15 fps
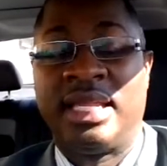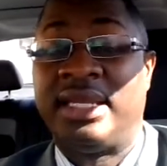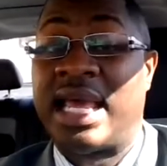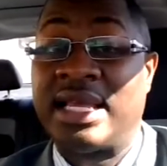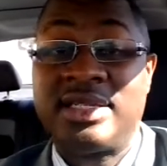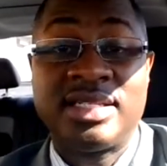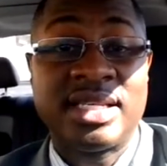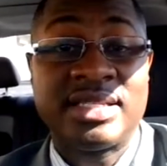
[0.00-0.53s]

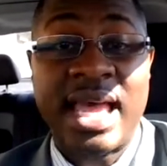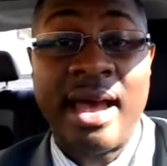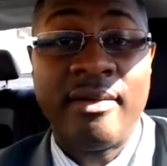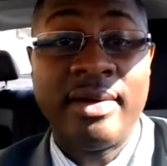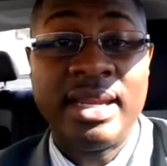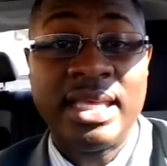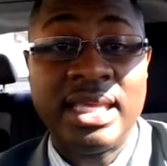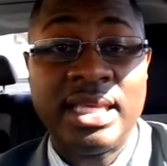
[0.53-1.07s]
That's just
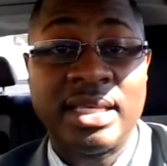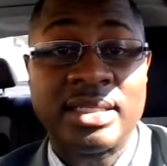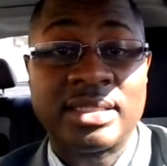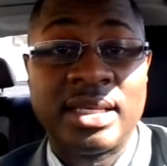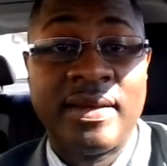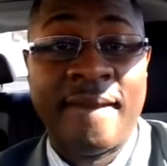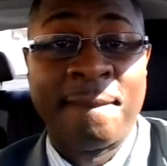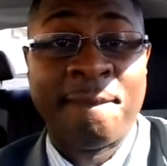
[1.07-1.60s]
how it
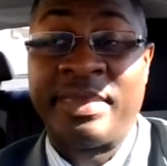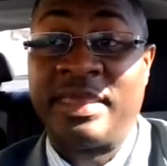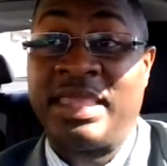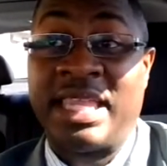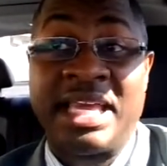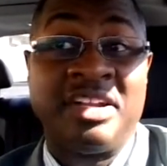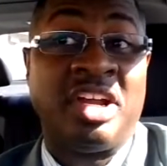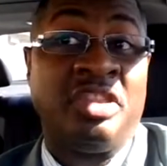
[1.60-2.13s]
is.
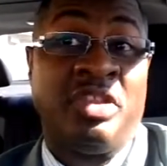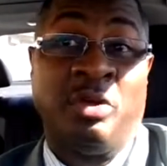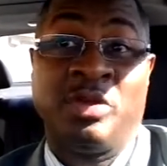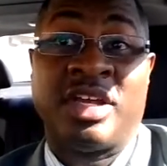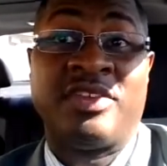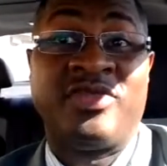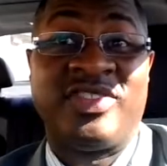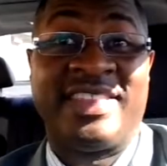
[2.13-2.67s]
That
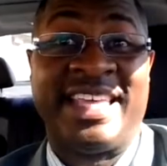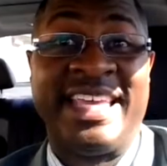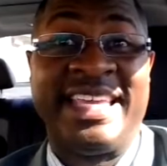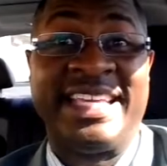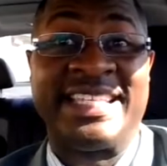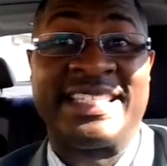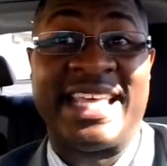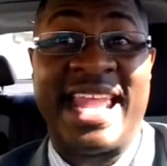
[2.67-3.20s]
those are
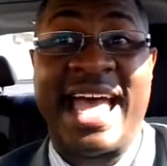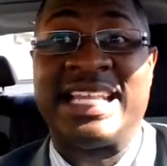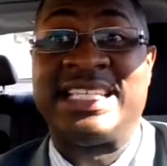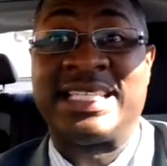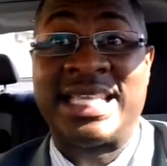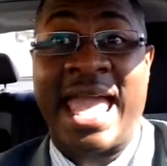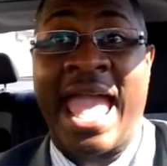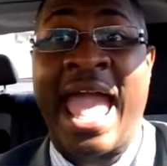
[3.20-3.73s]
things that I
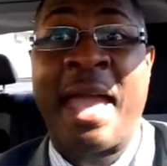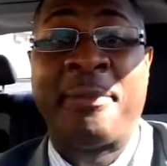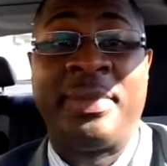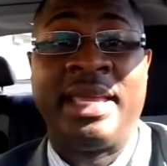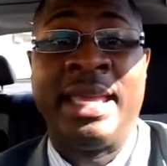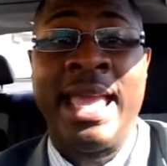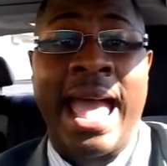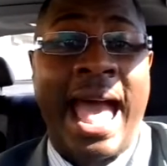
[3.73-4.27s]
just
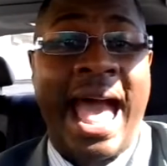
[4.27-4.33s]
happen.